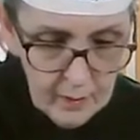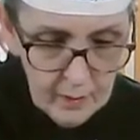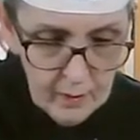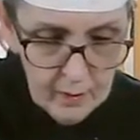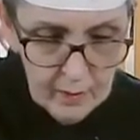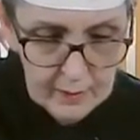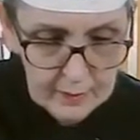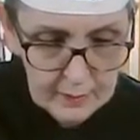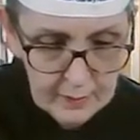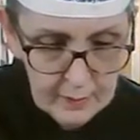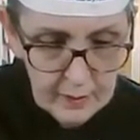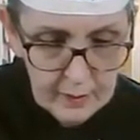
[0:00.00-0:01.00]
All right.
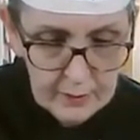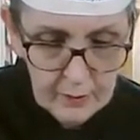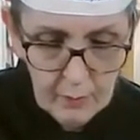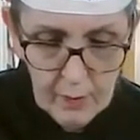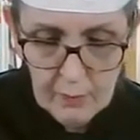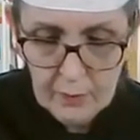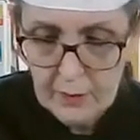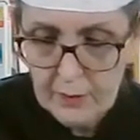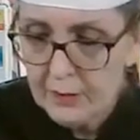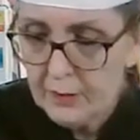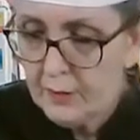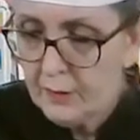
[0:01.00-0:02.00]
So what we're going
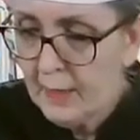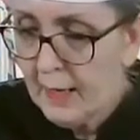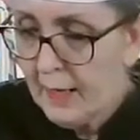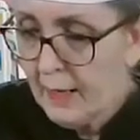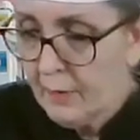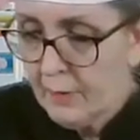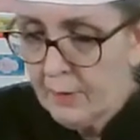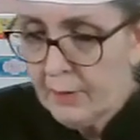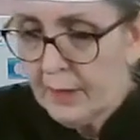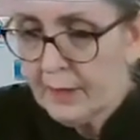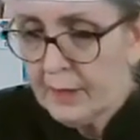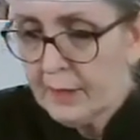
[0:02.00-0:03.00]
to do now
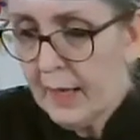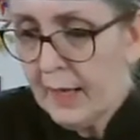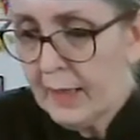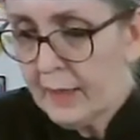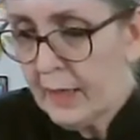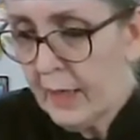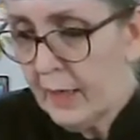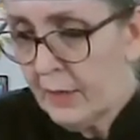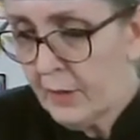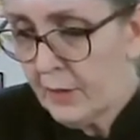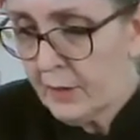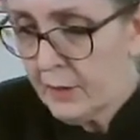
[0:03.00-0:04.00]
is take the
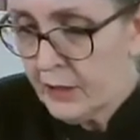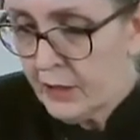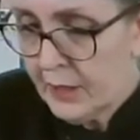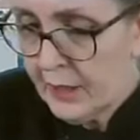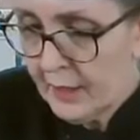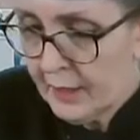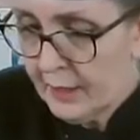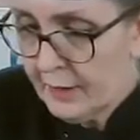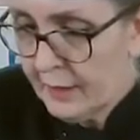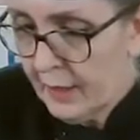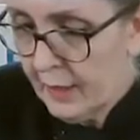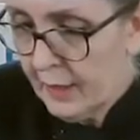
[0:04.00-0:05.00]
other cheese
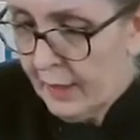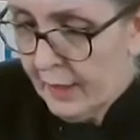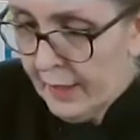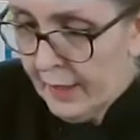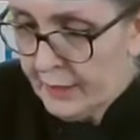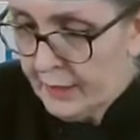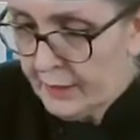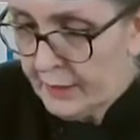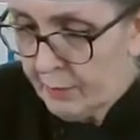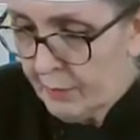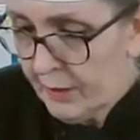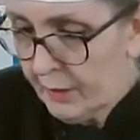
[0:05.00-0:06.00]
and just
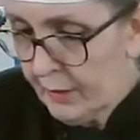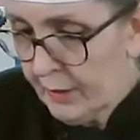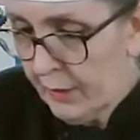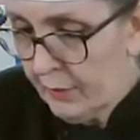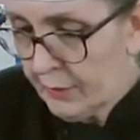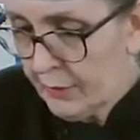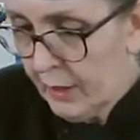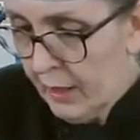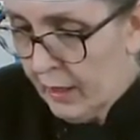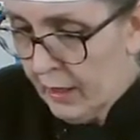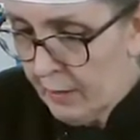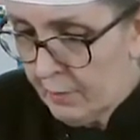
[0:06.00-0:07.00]
sprinkle it on
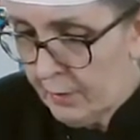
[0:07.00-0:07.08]
top.